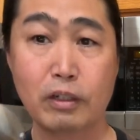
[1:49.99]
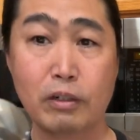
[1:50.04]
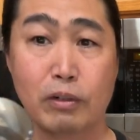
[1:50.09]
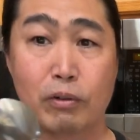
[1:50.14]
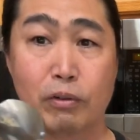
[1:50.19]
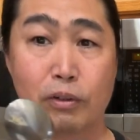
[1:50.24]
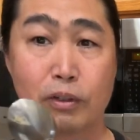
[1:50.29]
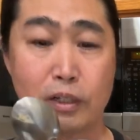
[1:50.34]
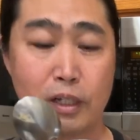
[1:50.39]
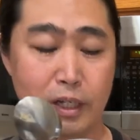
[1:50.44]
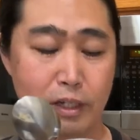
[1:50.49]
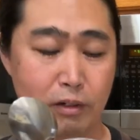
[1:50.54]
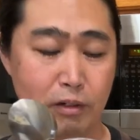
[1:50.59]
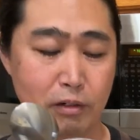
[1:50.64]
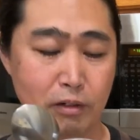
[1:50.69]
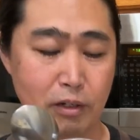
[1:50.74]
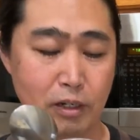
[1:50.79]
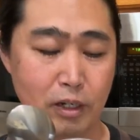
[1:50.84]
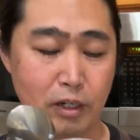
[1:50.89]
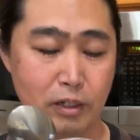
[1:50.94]
go 9
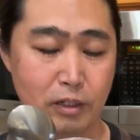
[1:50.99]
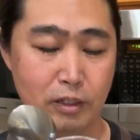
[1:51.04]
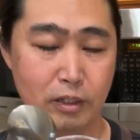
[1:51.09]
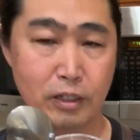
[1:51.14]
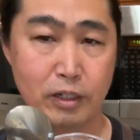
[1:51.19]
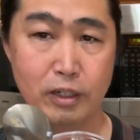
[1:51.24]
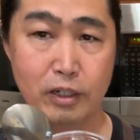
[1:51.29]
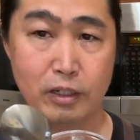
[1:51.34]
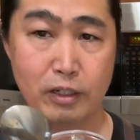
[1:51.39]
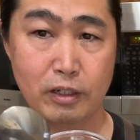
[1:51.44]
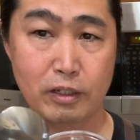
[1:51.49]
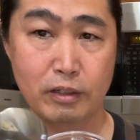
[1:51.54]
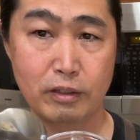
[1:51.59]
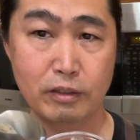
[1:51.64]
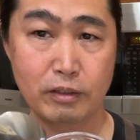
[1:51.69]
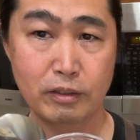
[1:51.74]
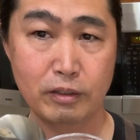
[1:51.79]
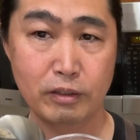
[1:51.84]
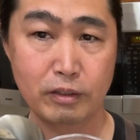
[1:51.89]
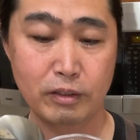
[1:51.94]
o'clock here,
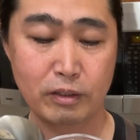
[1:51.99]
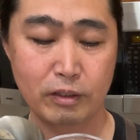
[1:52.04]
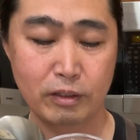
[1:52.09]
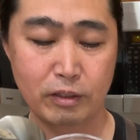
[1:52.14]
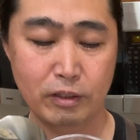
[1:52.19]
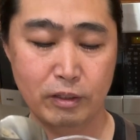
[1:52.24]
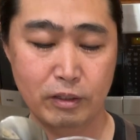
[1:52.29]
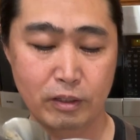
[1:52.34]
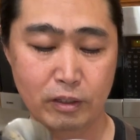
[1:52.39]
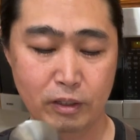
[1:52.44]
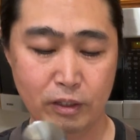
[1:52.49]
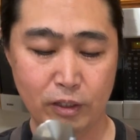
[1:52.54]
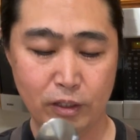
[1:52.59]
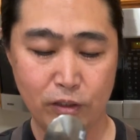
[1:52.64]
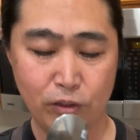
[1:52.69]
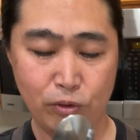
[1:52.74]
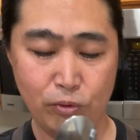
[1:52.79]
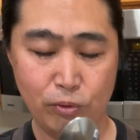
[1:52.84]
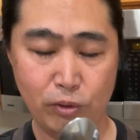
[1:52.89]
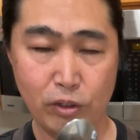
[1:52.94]

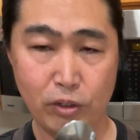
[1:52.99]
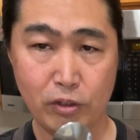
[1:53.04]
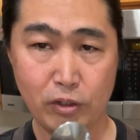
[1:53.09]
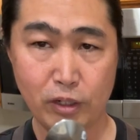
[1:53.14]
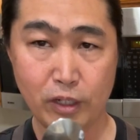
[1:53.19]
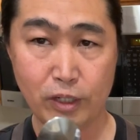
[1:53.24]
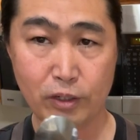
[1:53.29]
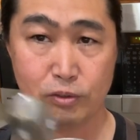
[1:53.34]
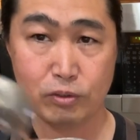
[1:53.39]
and 3 o'clock.